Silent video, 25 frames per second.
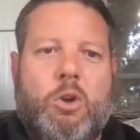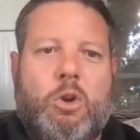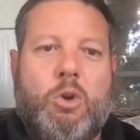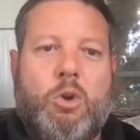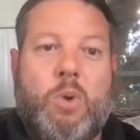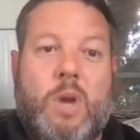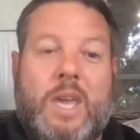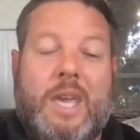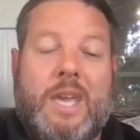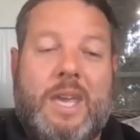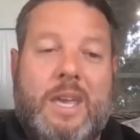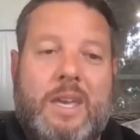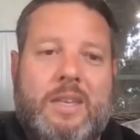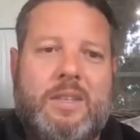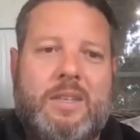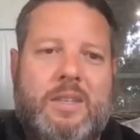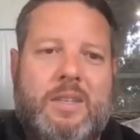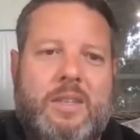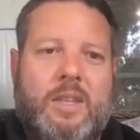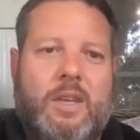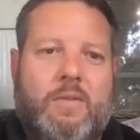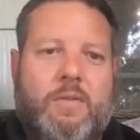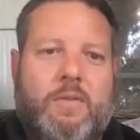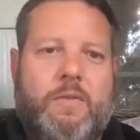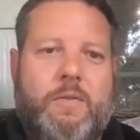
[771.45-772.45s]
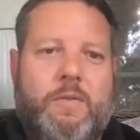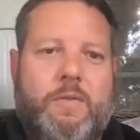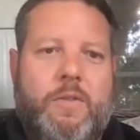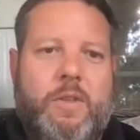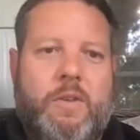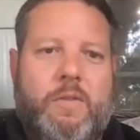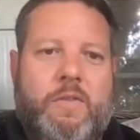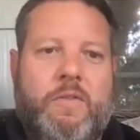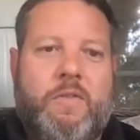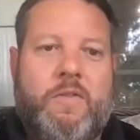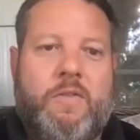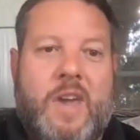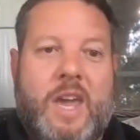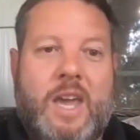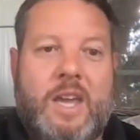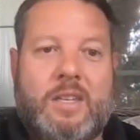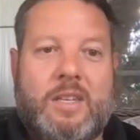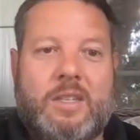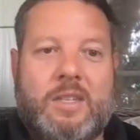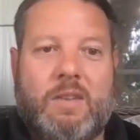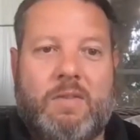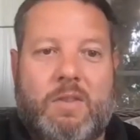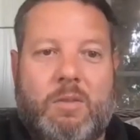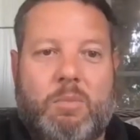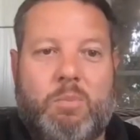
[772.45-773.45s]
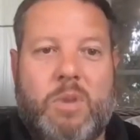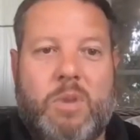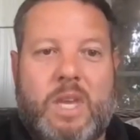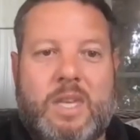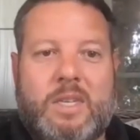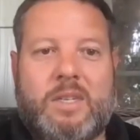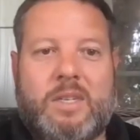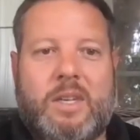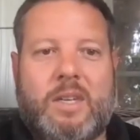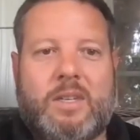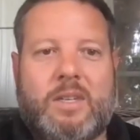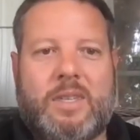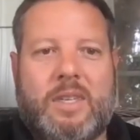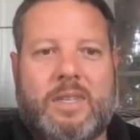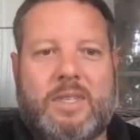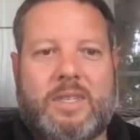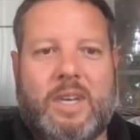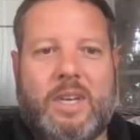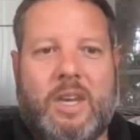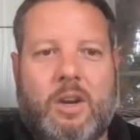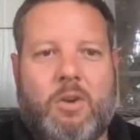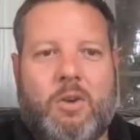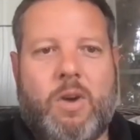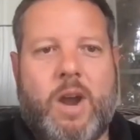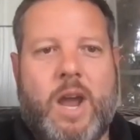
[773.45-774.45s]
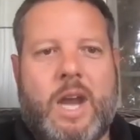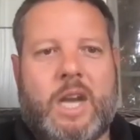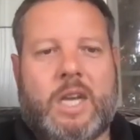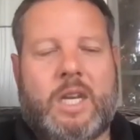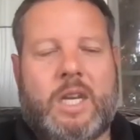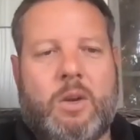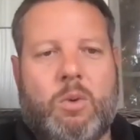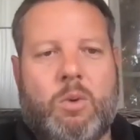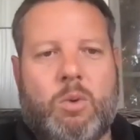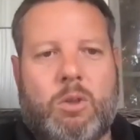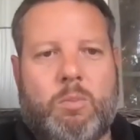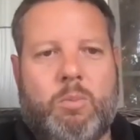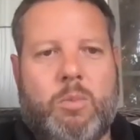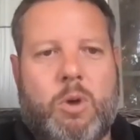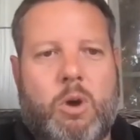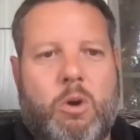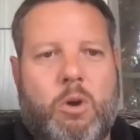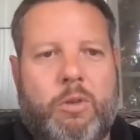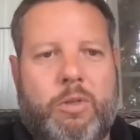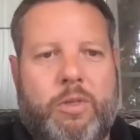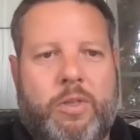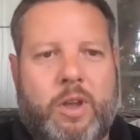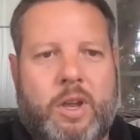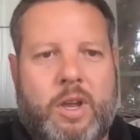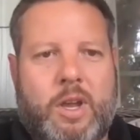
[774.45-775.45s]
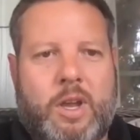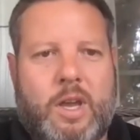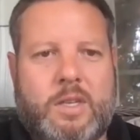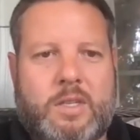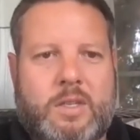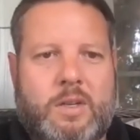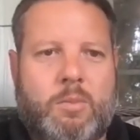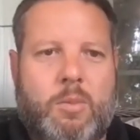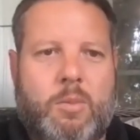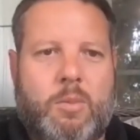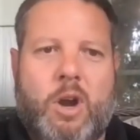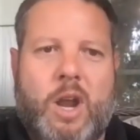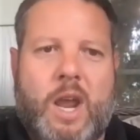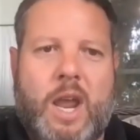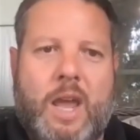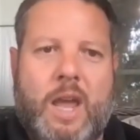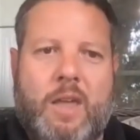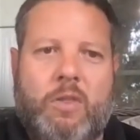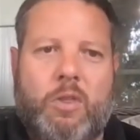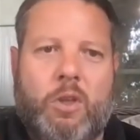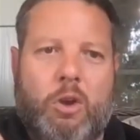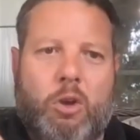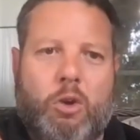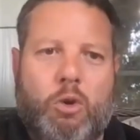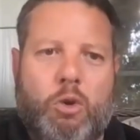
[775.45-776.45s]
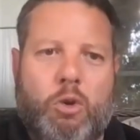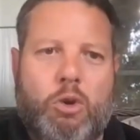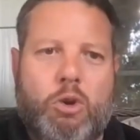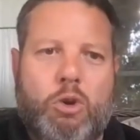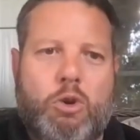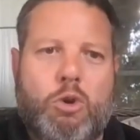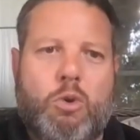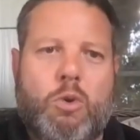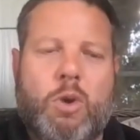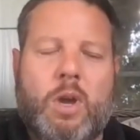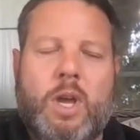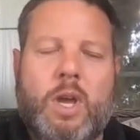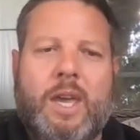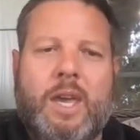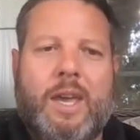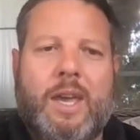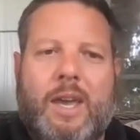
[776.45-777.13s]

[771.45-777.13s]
who is the face of the business that's interacting with both the customer and the crew.